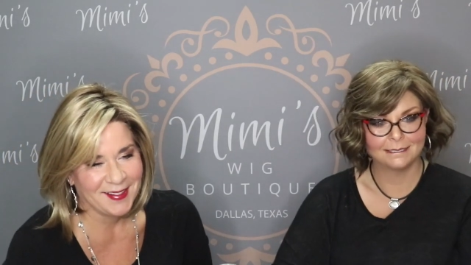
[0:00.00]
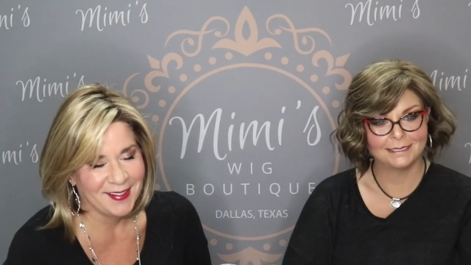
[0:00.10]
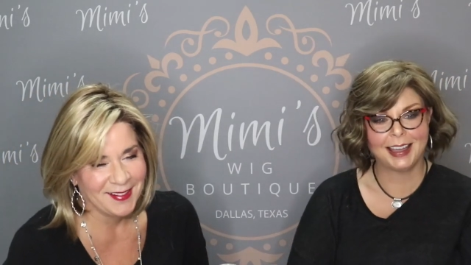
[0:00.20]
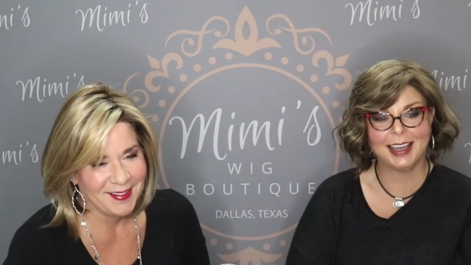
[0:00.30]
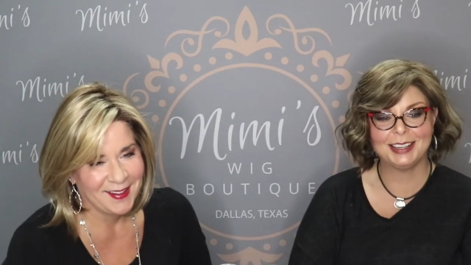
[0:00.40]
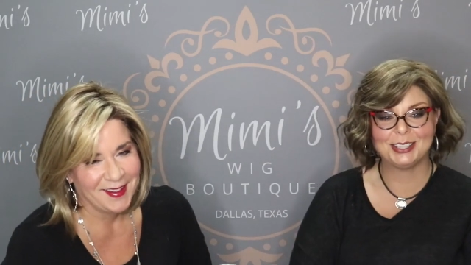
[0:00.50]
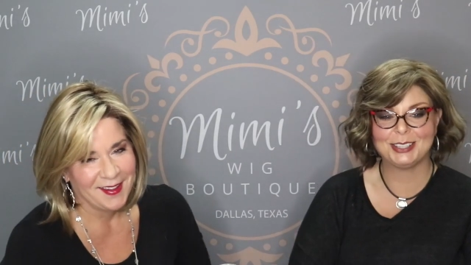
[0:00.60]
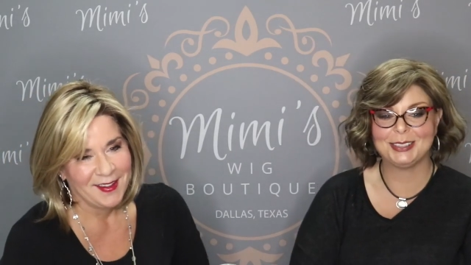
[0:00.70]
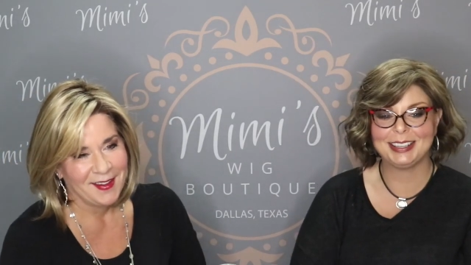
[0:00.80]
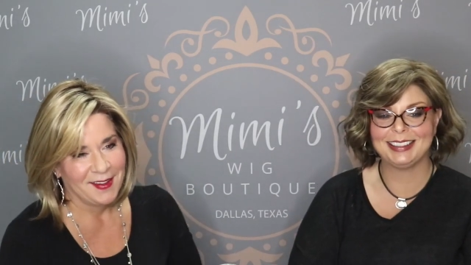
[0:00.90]
Speaker 1: Hi,
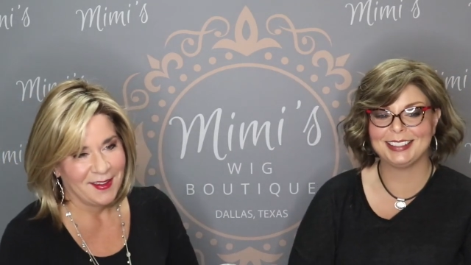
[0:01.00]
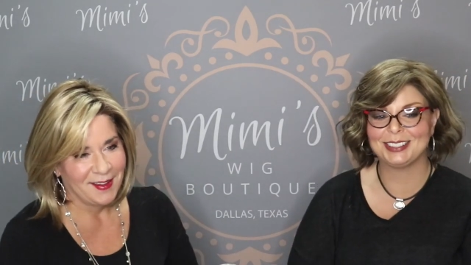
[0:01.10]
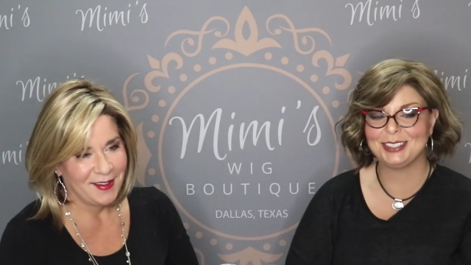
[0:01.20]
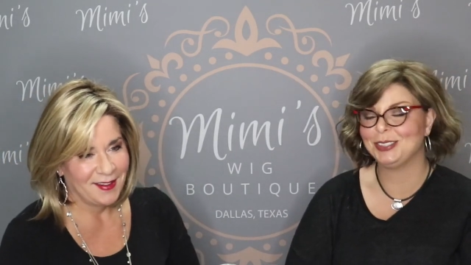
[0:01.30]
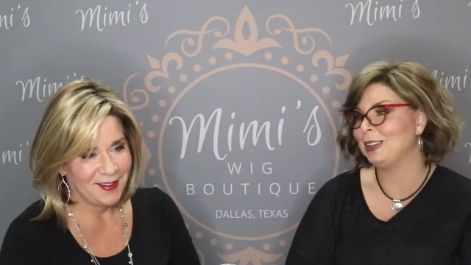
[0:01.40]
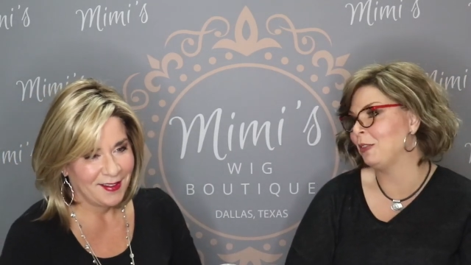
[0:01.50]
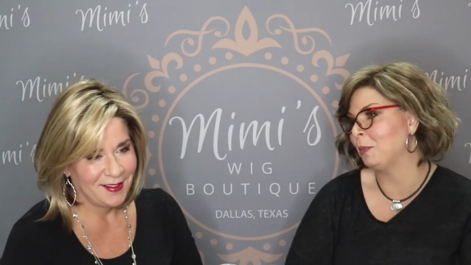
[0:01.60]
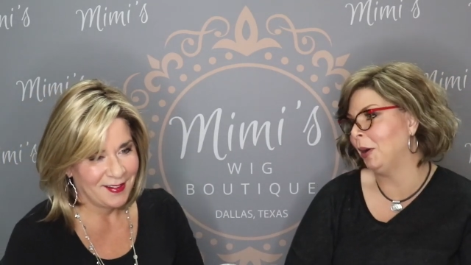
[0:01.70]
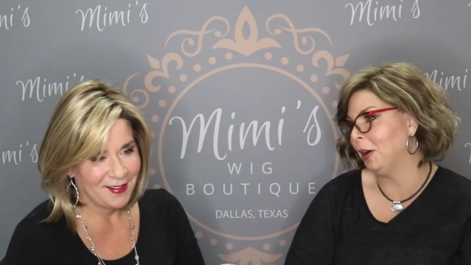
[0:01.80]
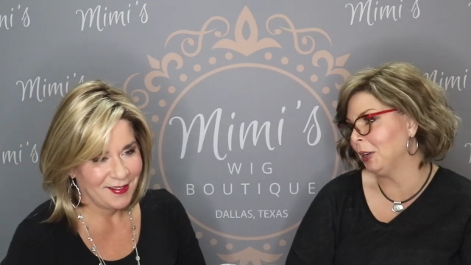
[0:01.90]
Judy. There's Judy from
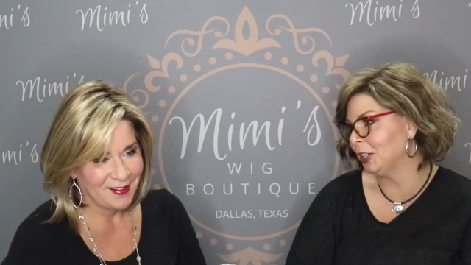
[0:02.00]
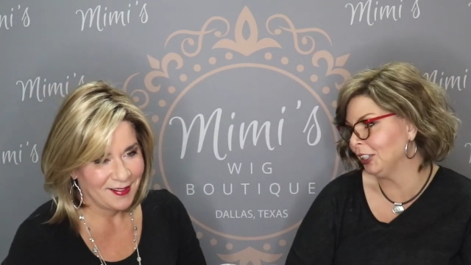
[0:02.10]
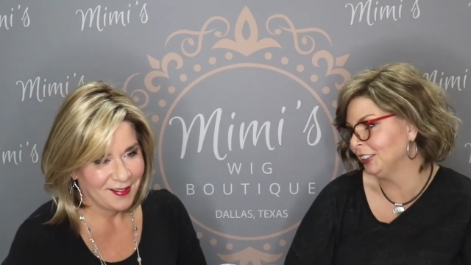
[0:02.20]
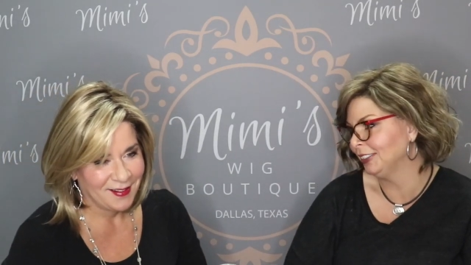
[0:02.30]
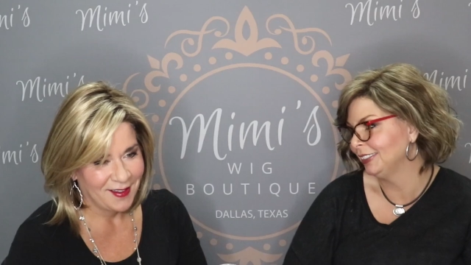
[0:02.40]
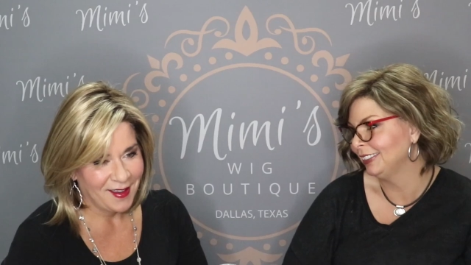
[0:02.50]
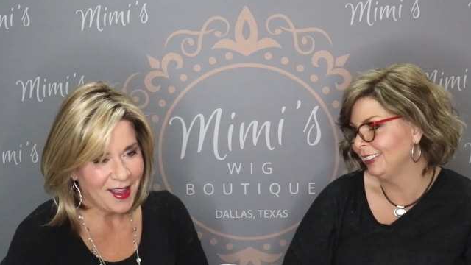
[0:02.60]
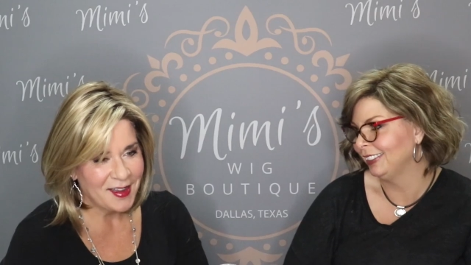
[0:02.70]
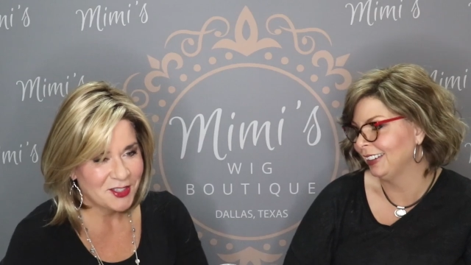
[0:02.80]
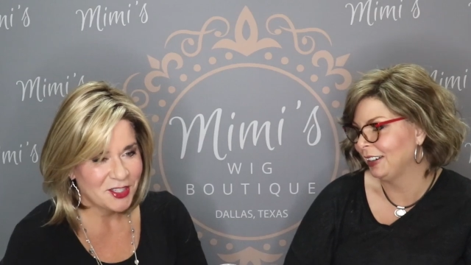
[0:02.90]
Ponder.
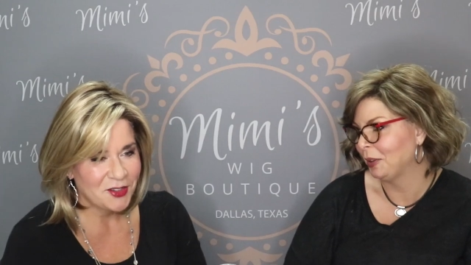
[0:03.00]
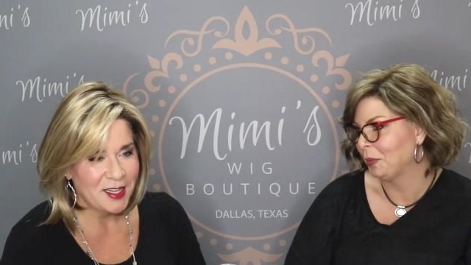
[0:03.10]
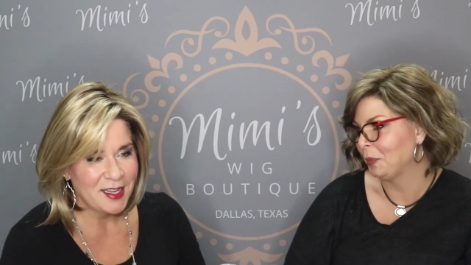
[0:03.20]
Speaker 2: Hi, Judy.